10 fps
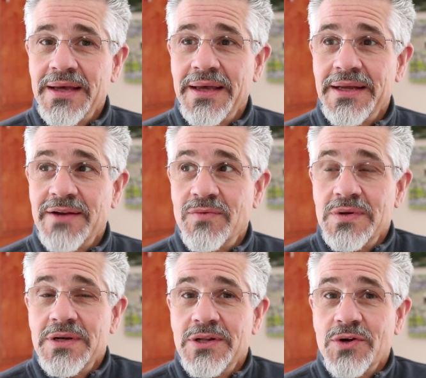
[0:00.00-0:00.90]
And
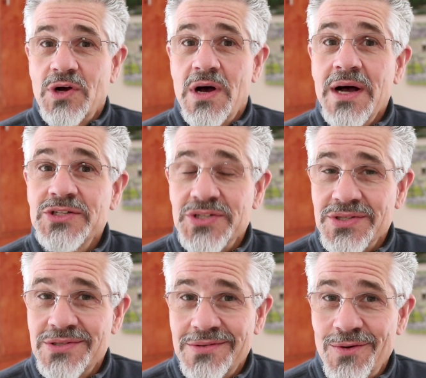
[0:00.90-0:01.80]
everyone in their
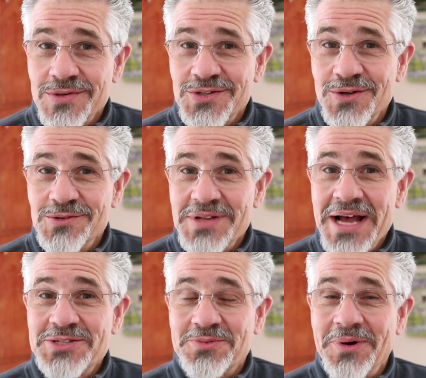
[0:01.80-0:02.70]
conscience, of course, knows
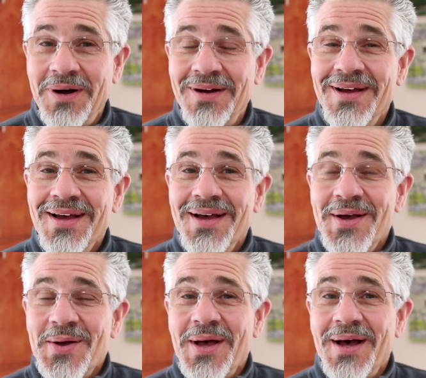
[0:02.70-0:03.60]
that's wrong.
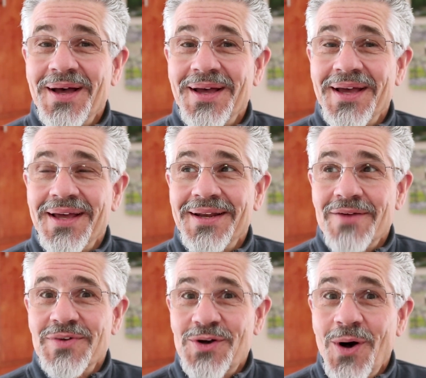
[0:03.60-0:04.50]
Uh, and
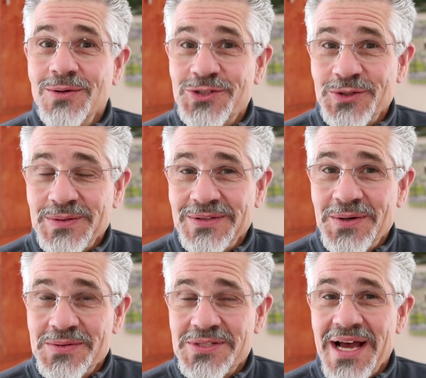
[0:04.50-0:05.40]
every culture
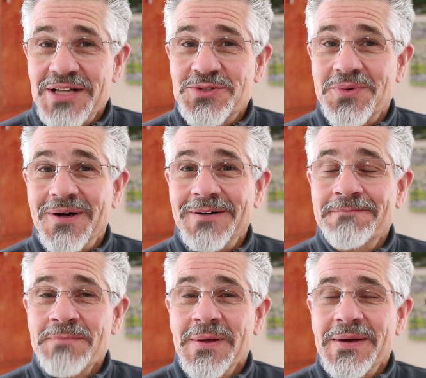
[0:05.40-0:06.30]
knows that's
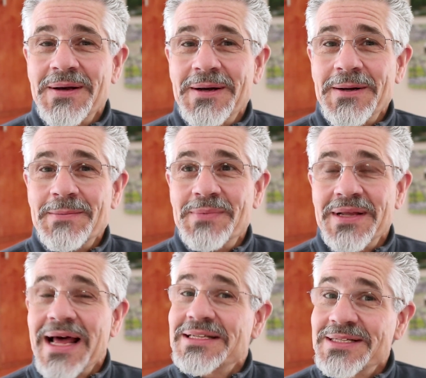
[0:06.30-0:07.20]
wrong. Um,
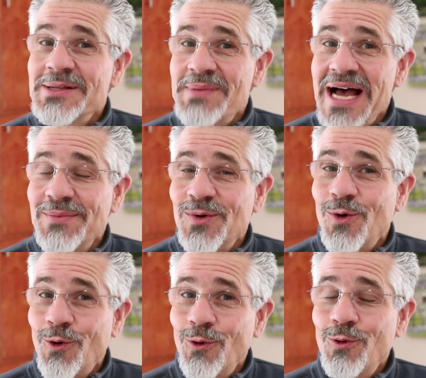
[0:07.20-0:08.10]
but that's in the Bible,
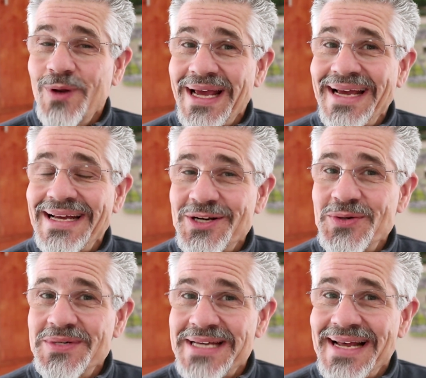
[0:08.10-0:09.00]
Old and
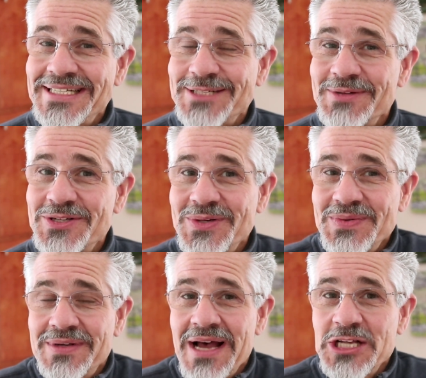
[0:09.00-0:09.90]
New Testament.
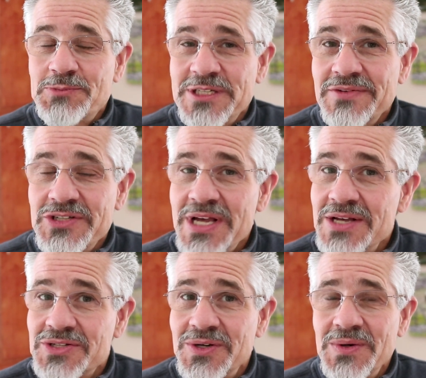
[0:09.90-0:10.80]
So God specifically
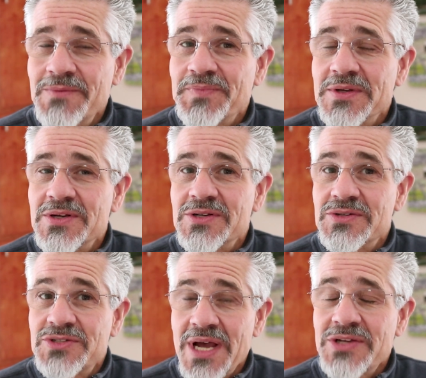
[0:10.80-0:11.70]
says, you know,
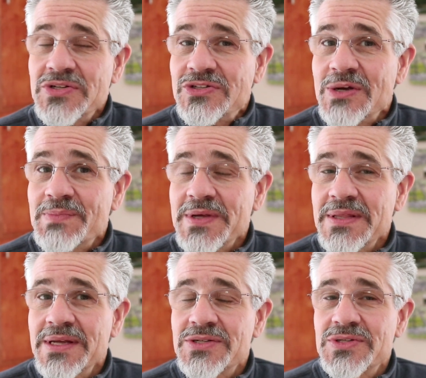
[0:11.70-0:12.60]
sex is
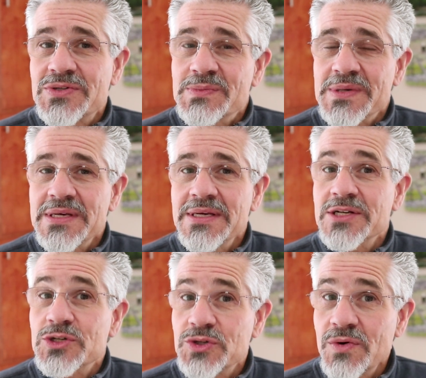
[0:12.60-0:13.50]
something that's to be
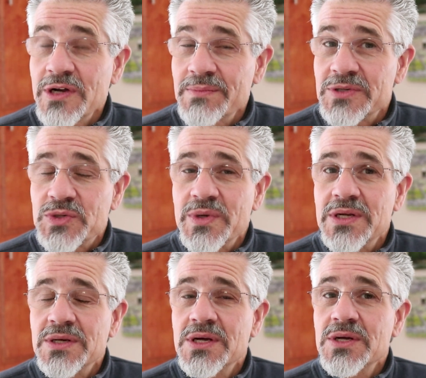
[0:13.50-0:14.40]
enjoyed
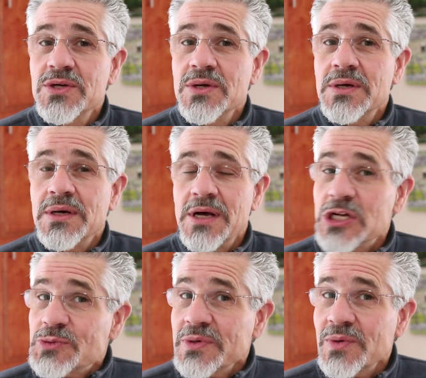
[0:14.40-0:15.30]
between a
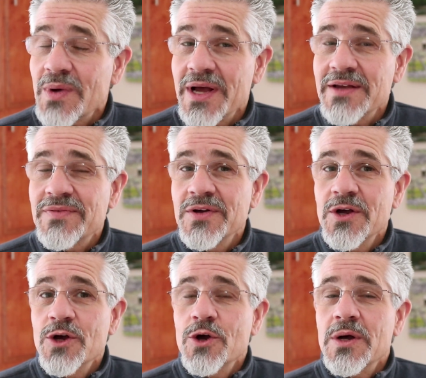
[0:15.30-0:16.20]
husband and wife,
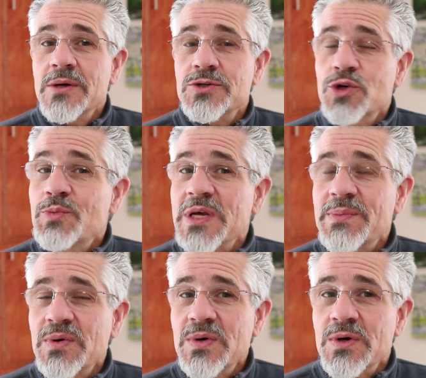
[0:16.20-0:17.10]
two
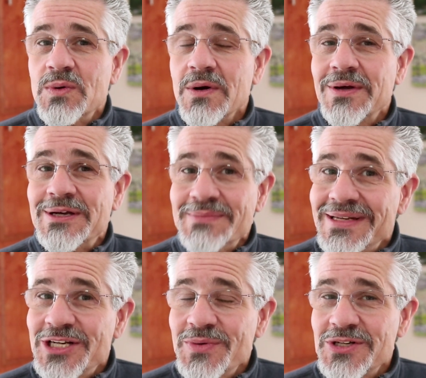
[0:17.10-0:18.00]
people who are
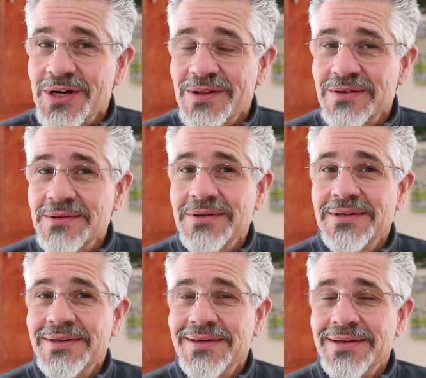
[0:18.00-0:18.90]
committed to each other
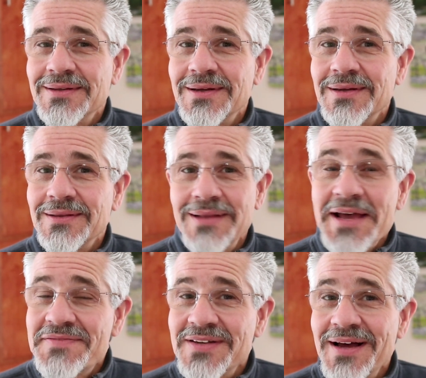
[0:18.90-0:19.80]
in a
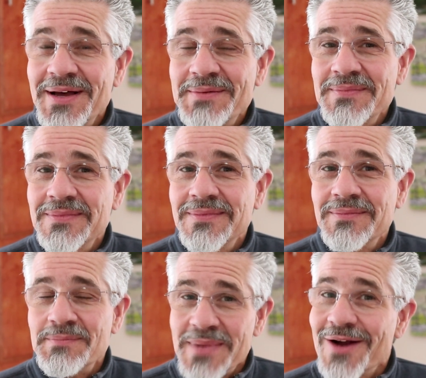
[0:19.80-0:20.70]
lifetime
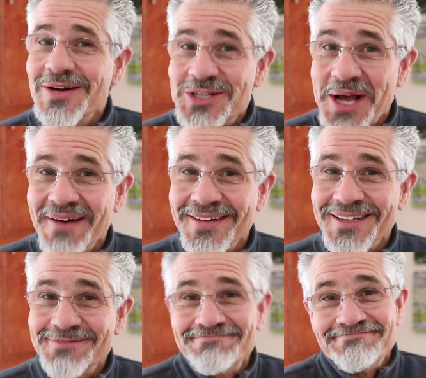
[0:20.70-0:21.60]
marriage covenant.